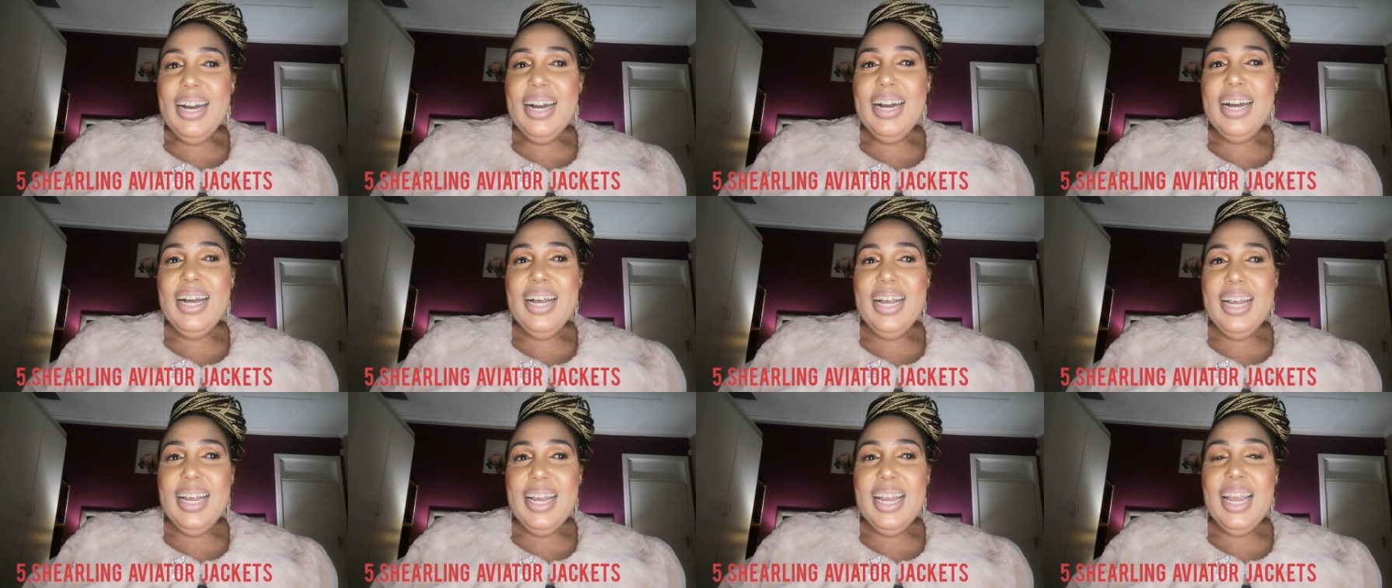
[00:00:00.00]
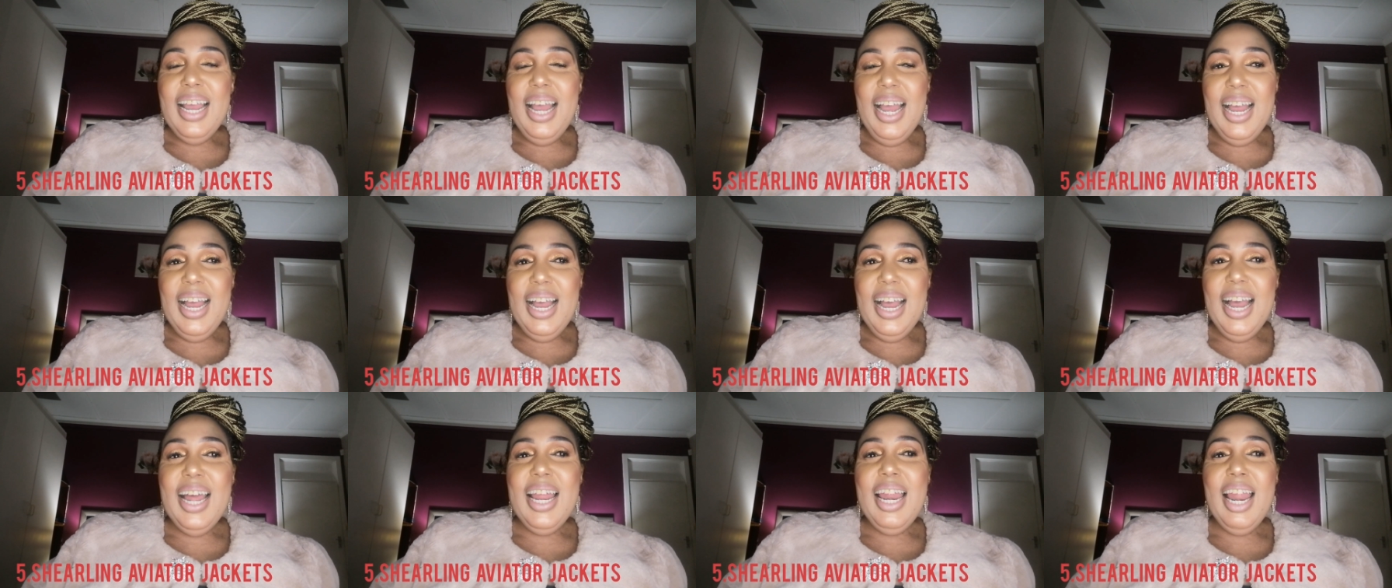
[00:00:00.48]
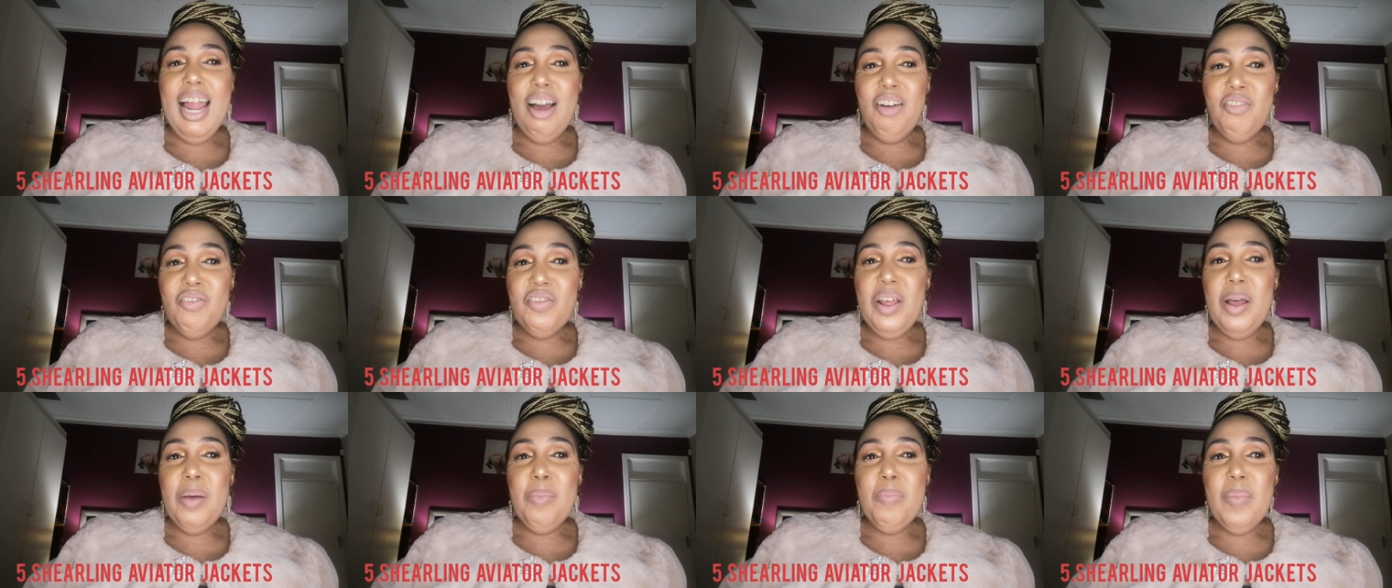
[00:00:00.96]
I, I
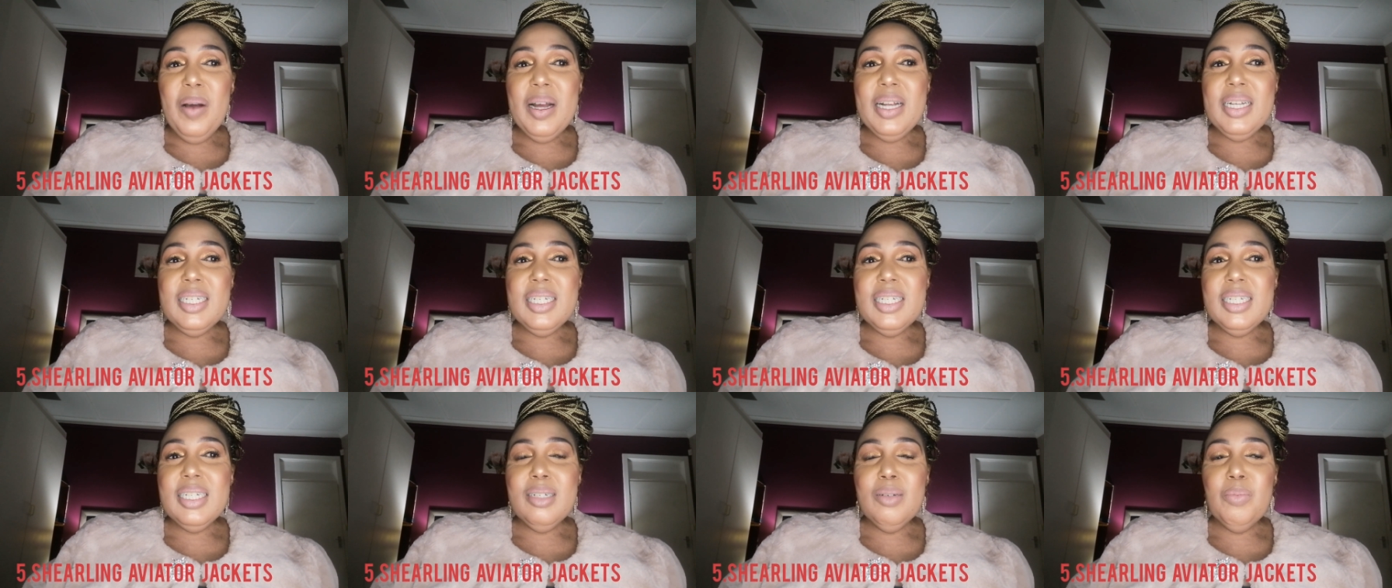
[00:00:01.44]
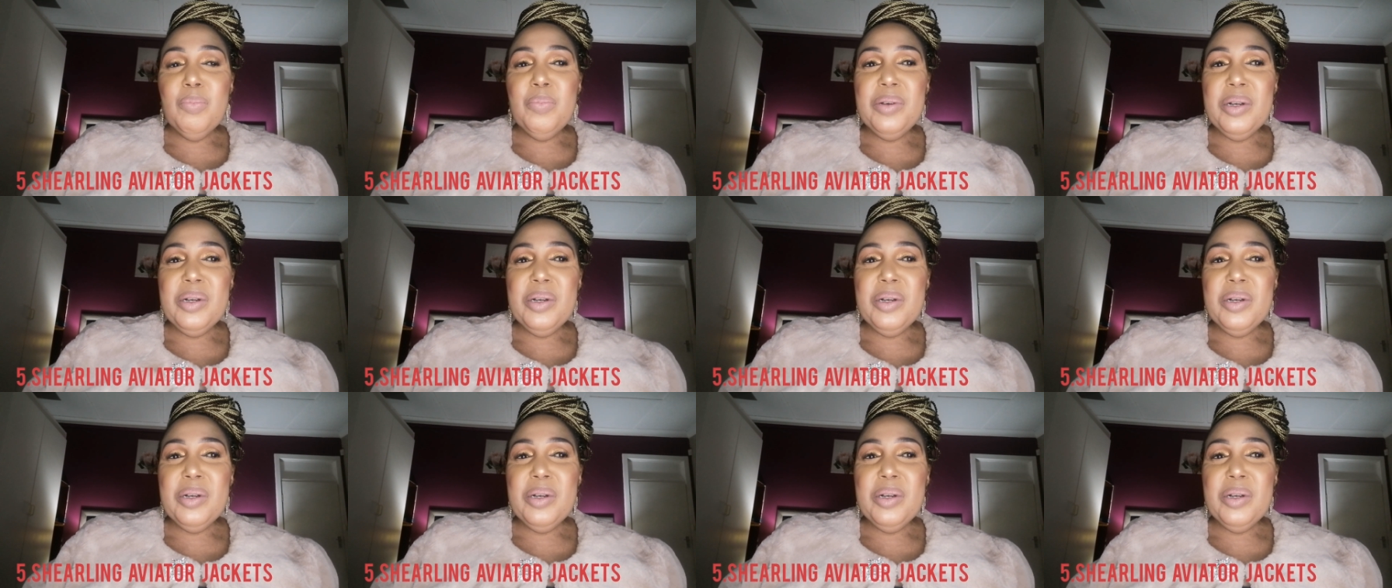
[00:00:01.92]
love them but